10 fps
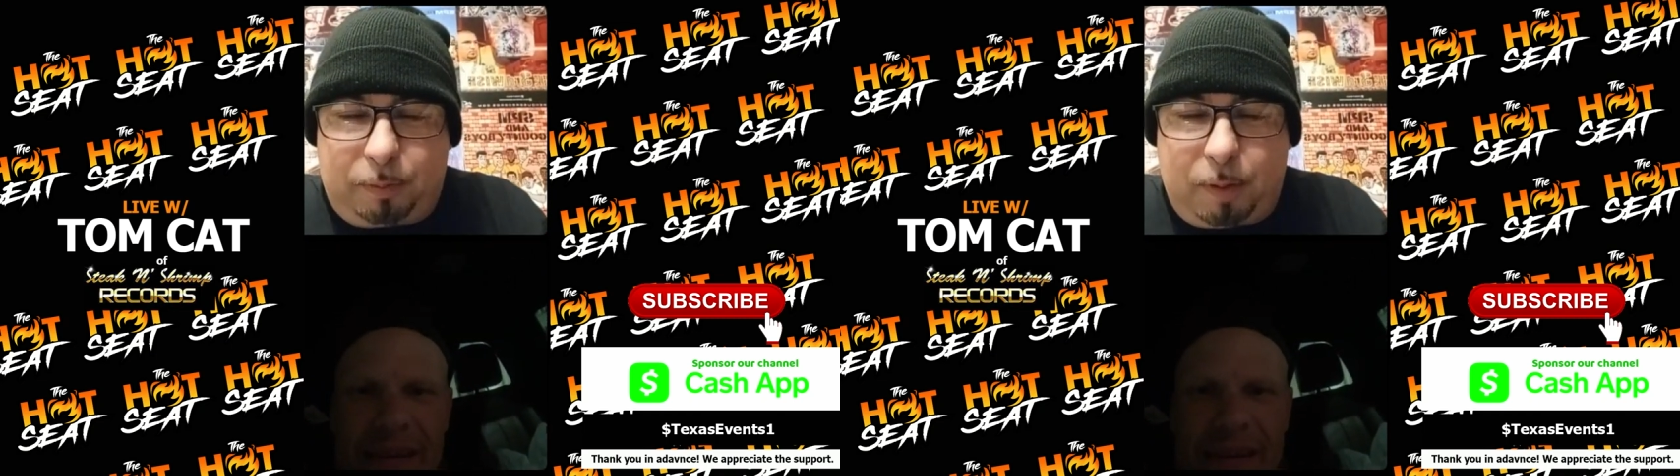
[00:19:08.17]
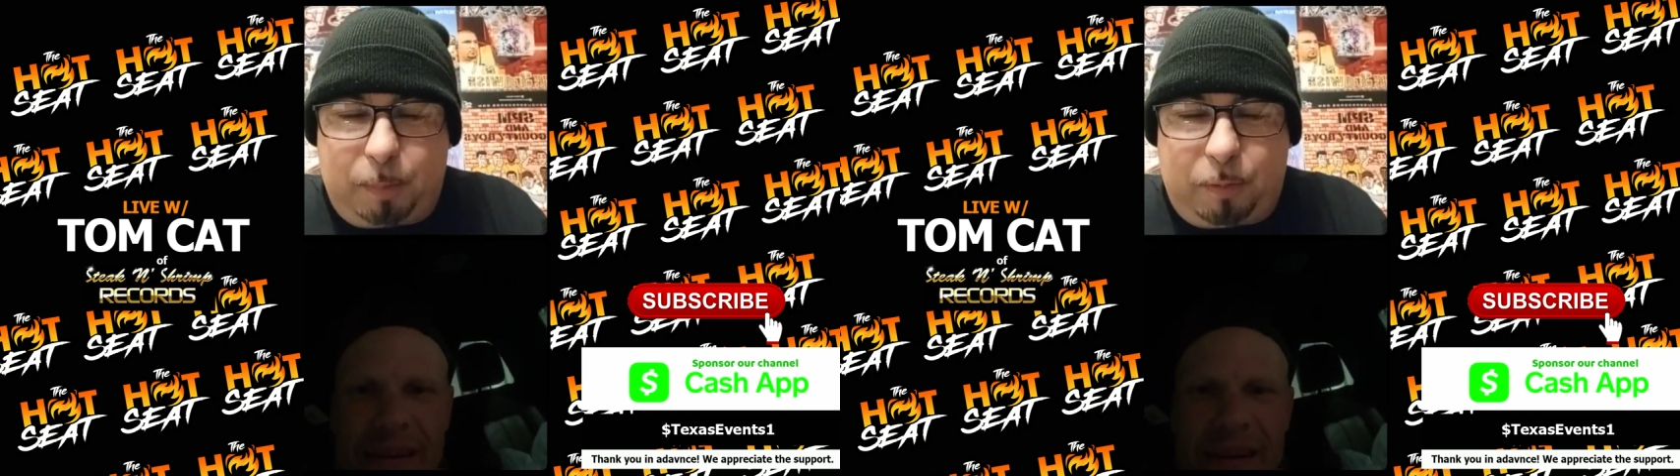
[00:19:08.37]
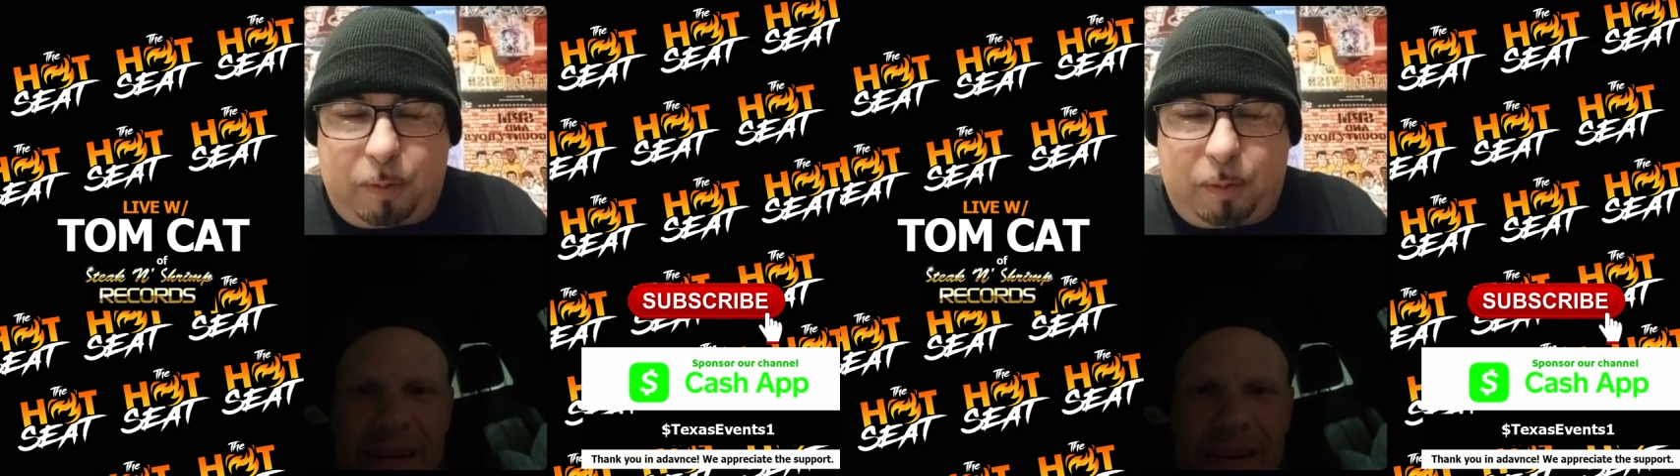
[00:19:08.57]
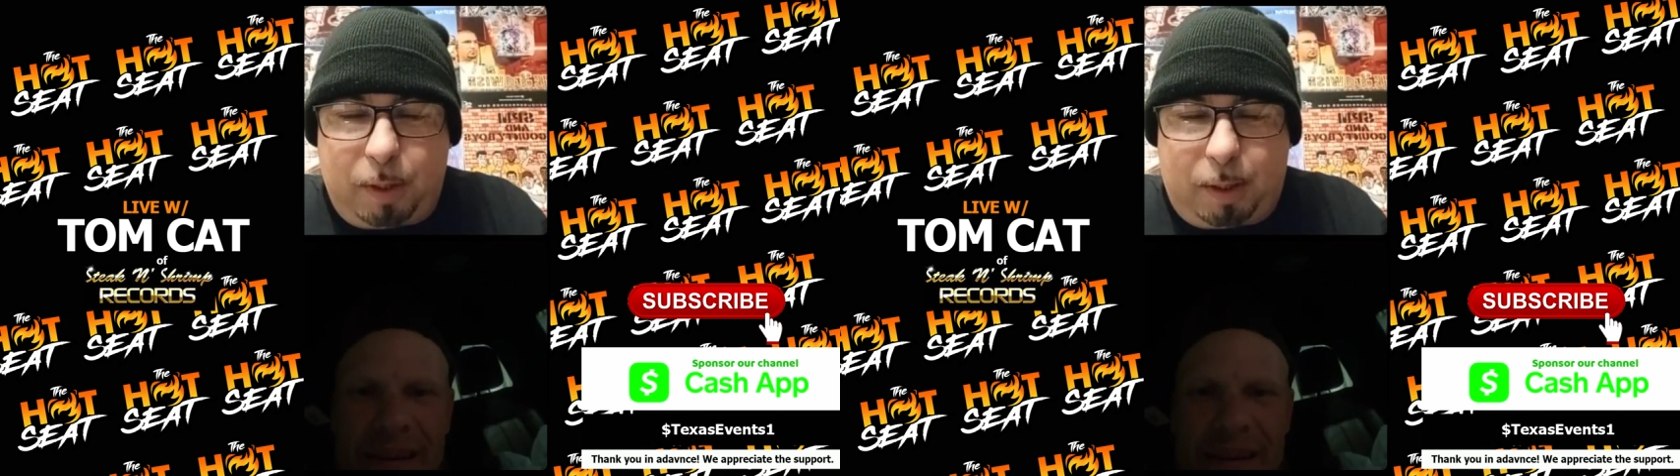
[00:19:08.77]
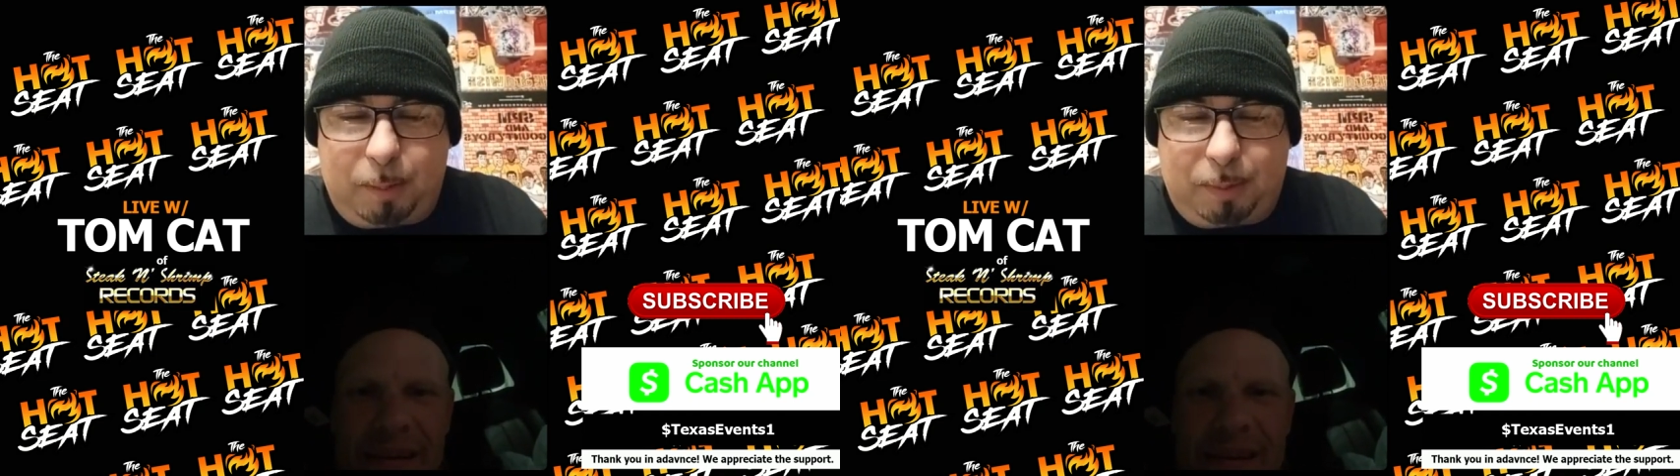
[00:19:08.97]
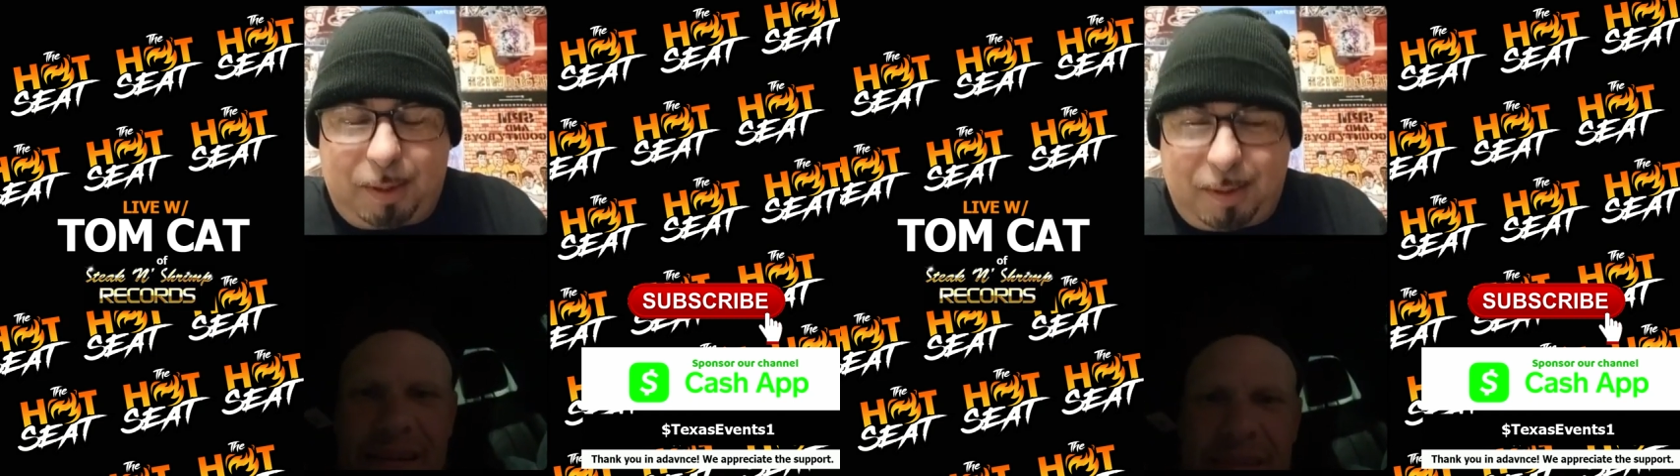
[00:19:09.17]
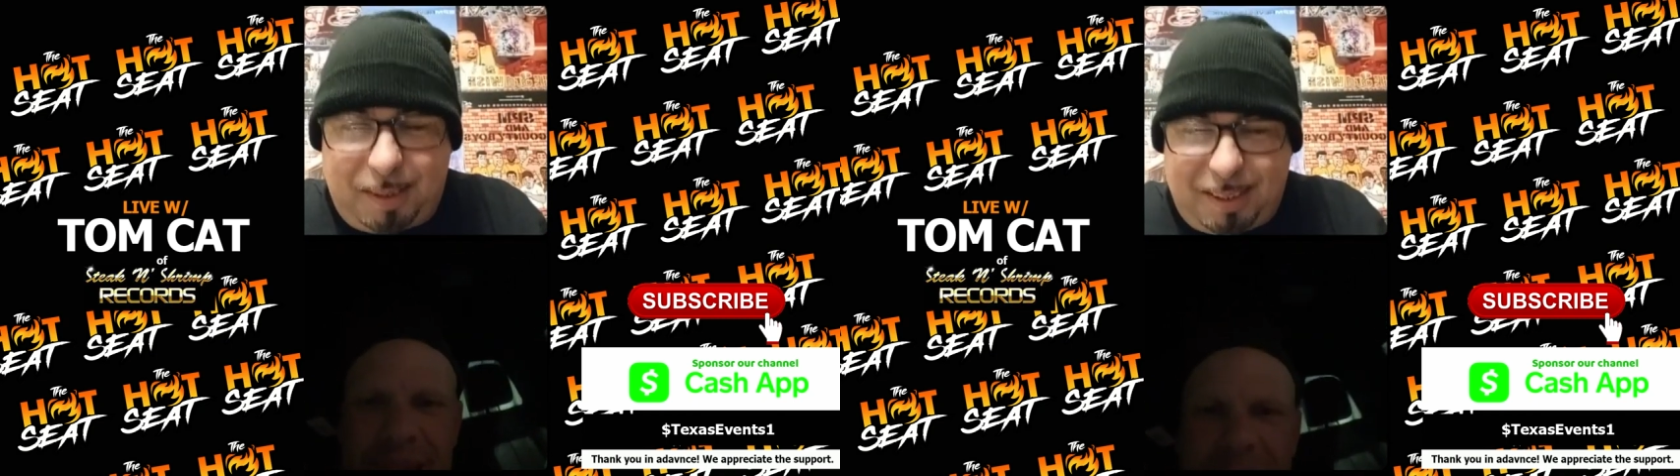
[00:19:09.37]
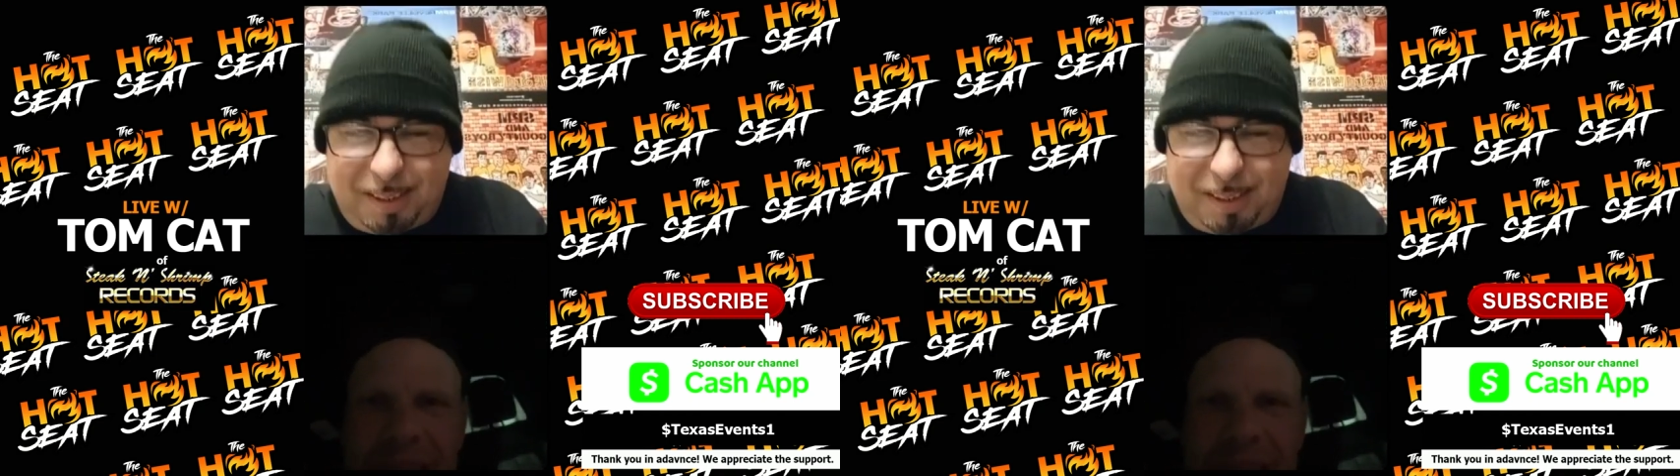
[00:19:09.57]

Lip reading: first before he comes on.